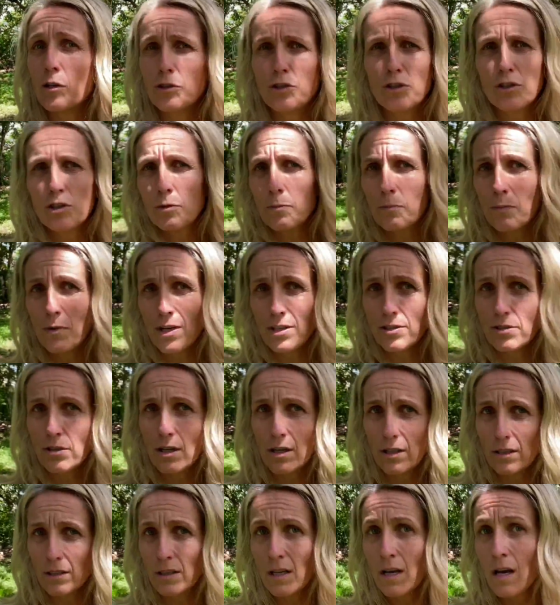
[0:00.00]
Just press
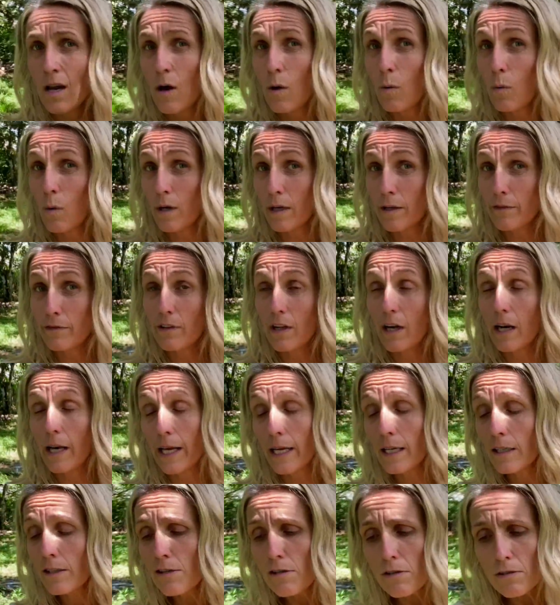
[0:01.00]
on one of the
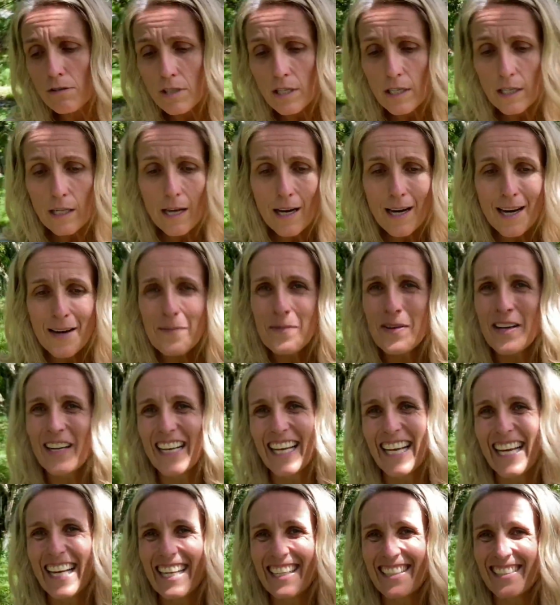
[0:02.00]
links you see there.
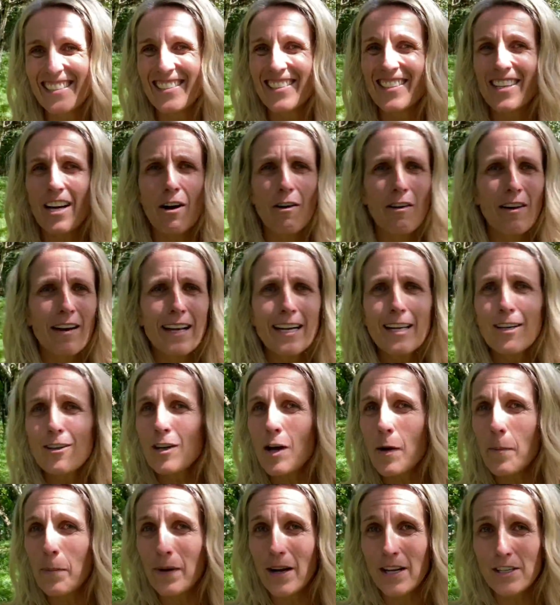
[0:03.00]
But here you go, a little
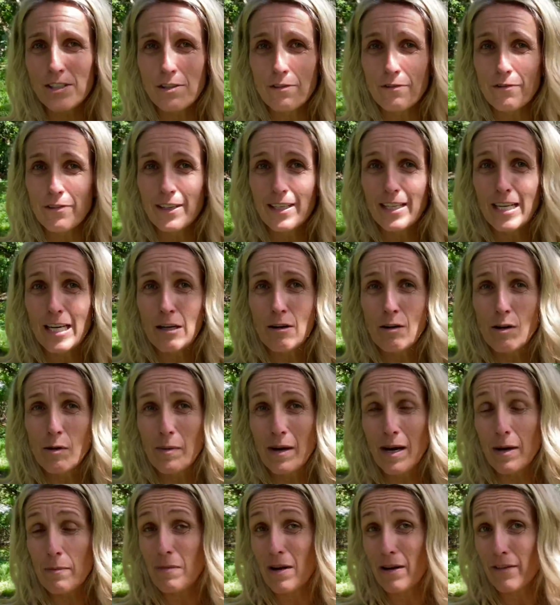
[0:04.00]
compilation video
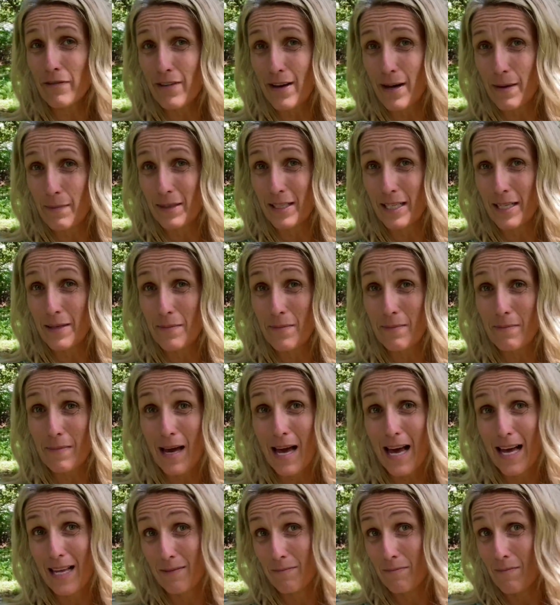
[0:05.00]
about my family and